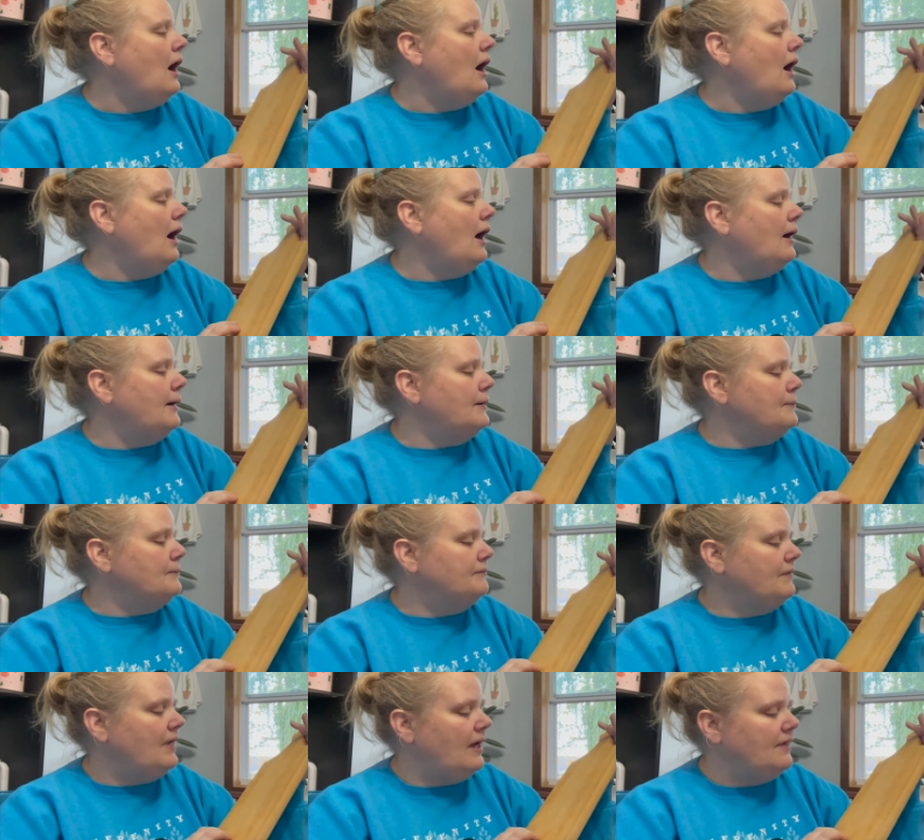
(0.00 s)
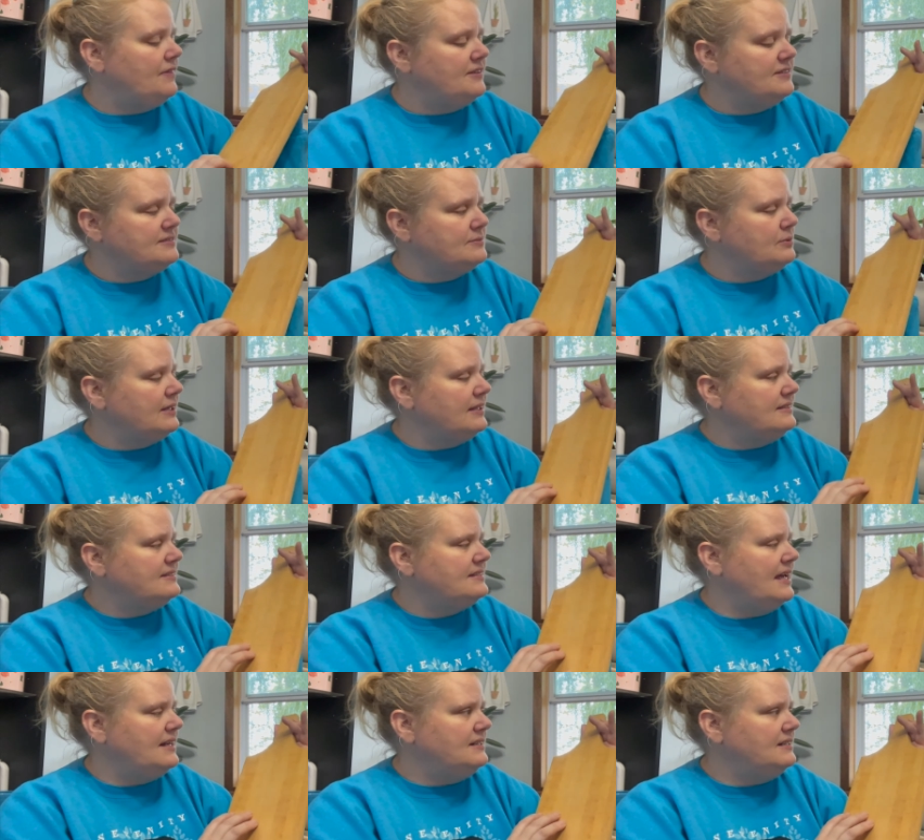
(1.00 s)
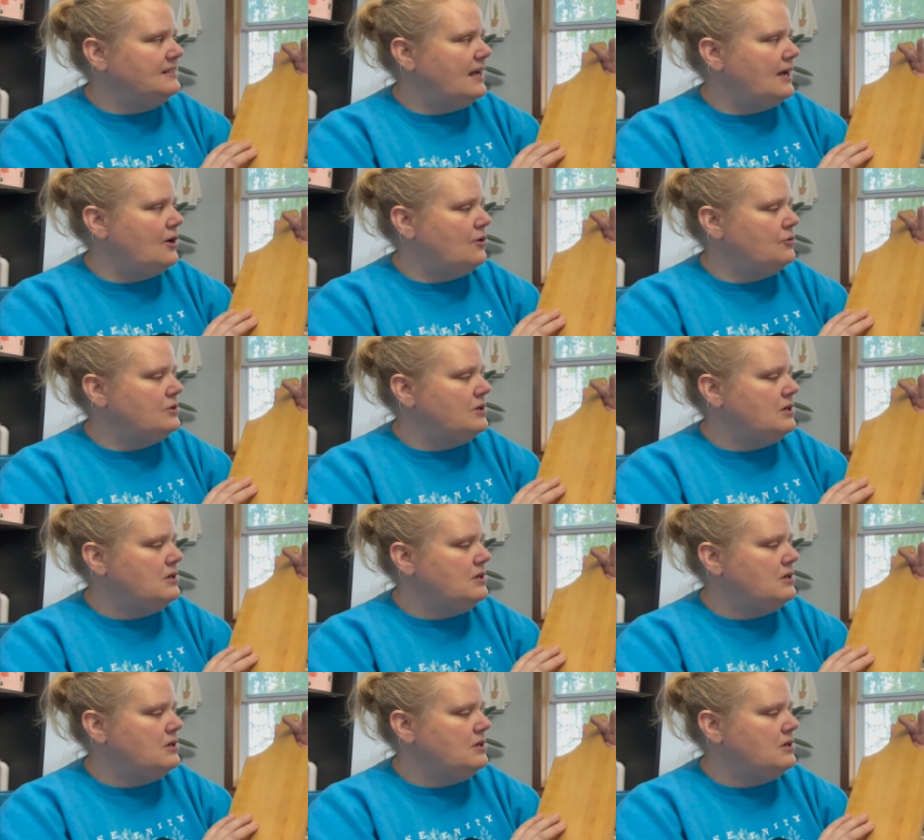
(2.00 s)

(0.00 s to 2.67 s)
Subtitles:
This will get sanded down.